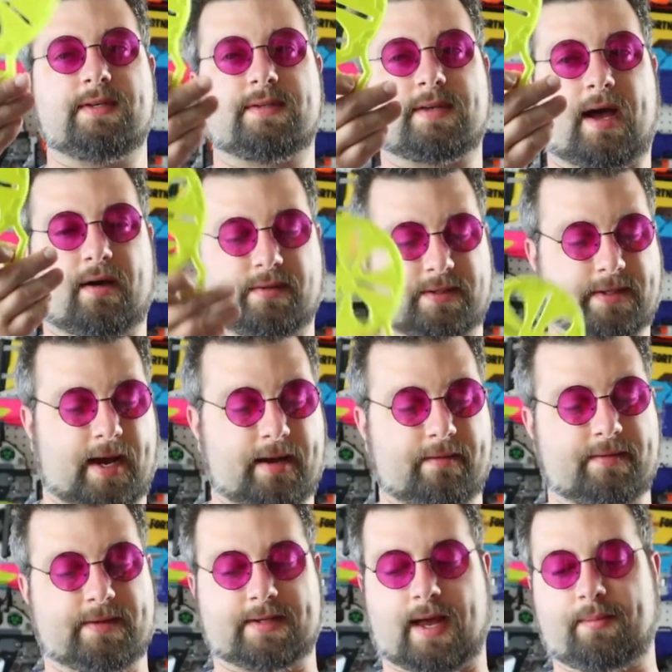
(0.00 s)
these outside
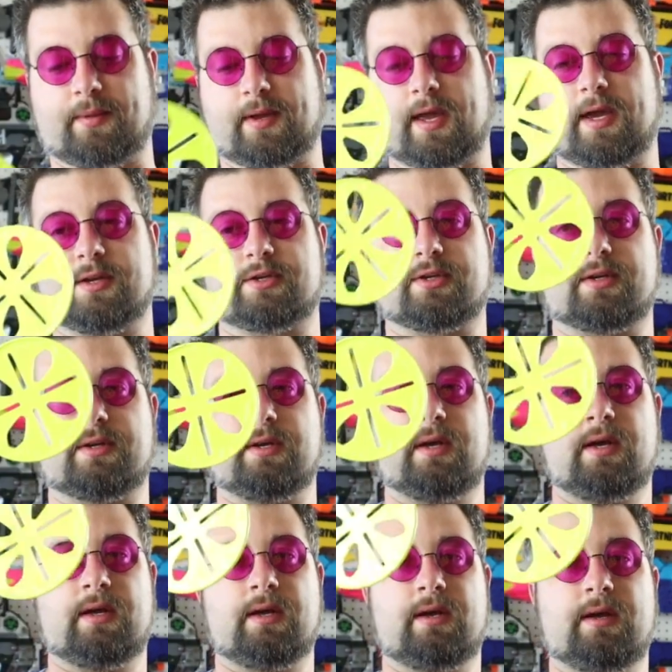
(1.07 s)
of this application.
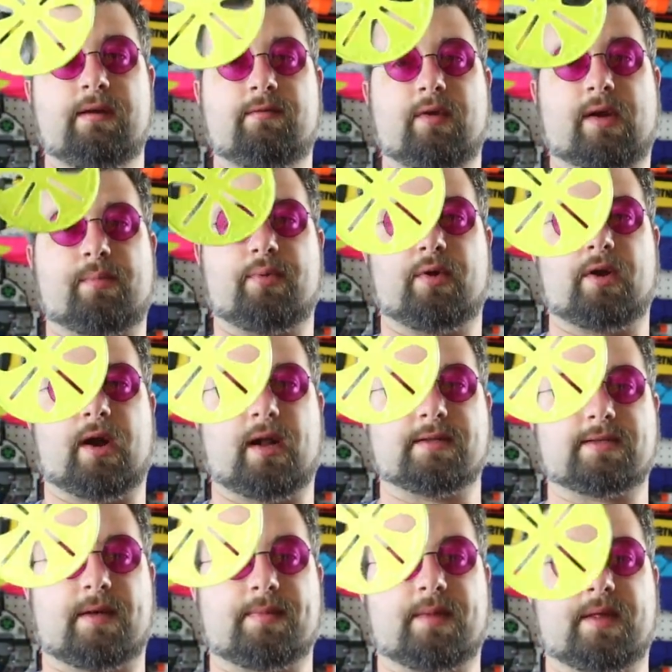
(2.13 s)
If we could put it on
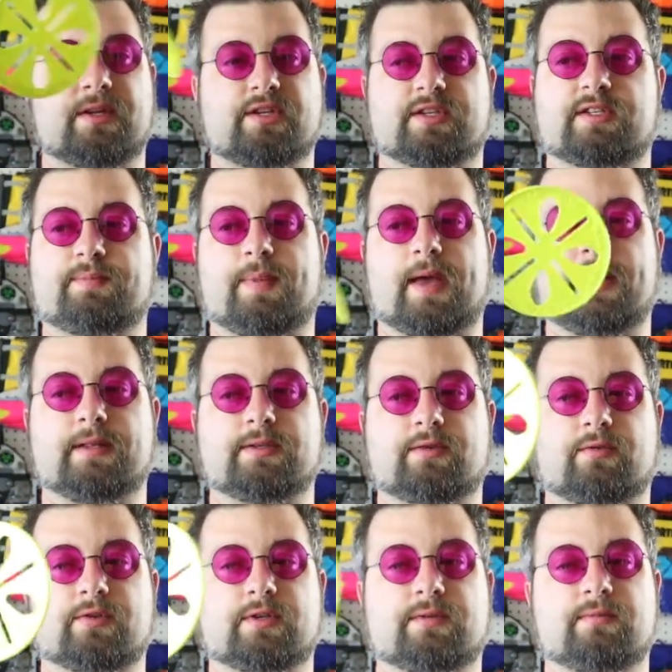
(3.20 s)
something that just spins
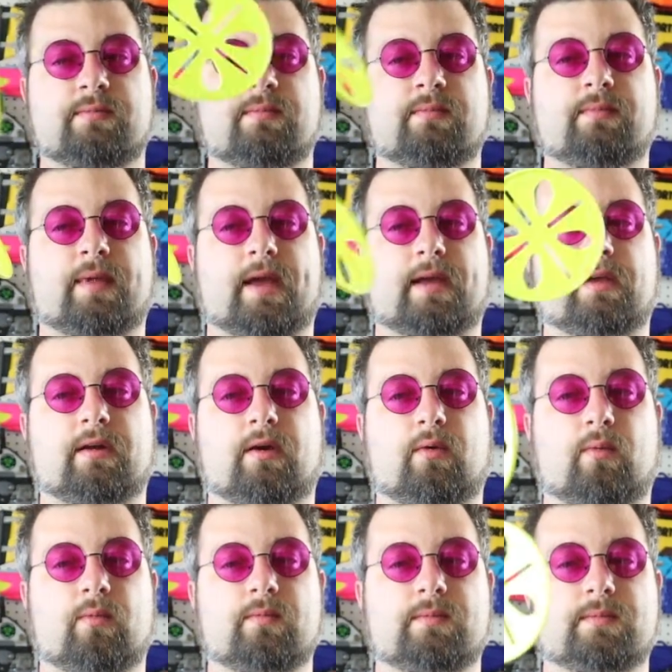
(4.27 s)
or just, like, you
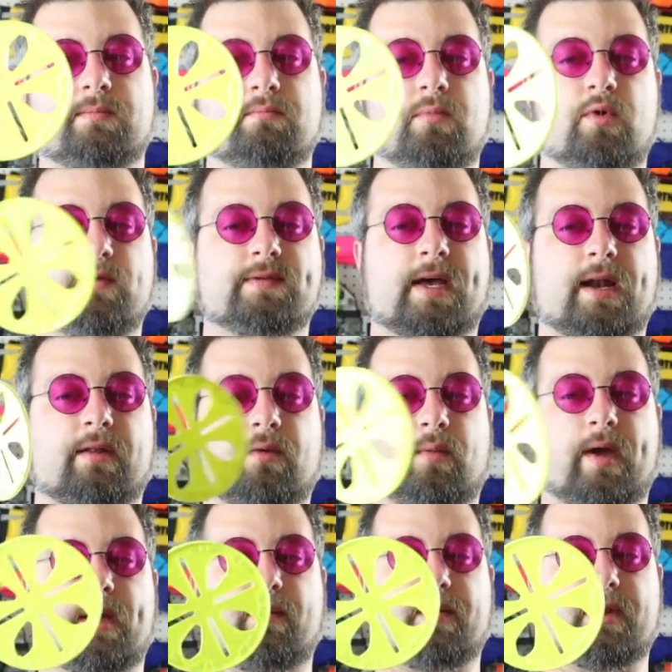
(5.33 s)
know, moves out of the
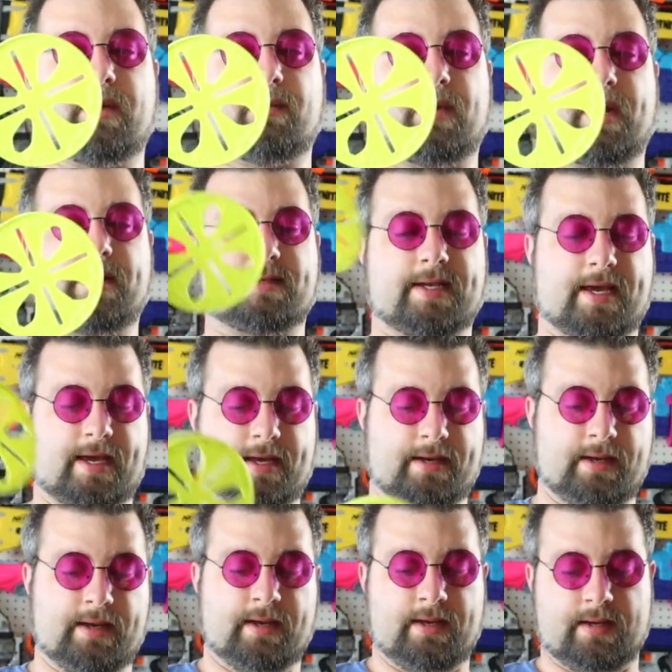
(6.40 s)
way when it's hit.
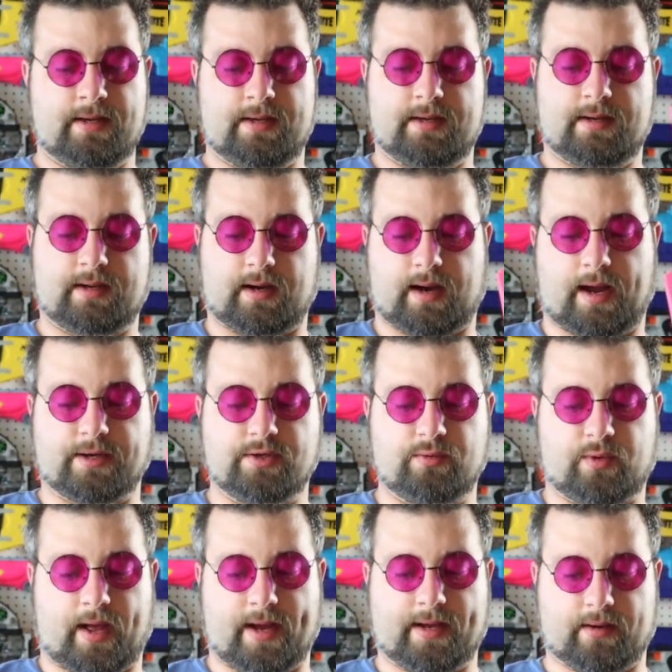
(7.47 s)
I do
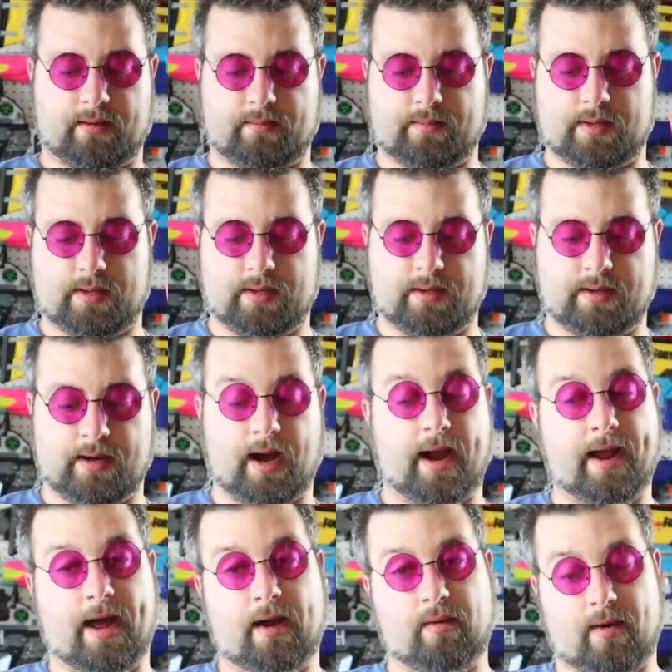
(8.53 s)
like them. I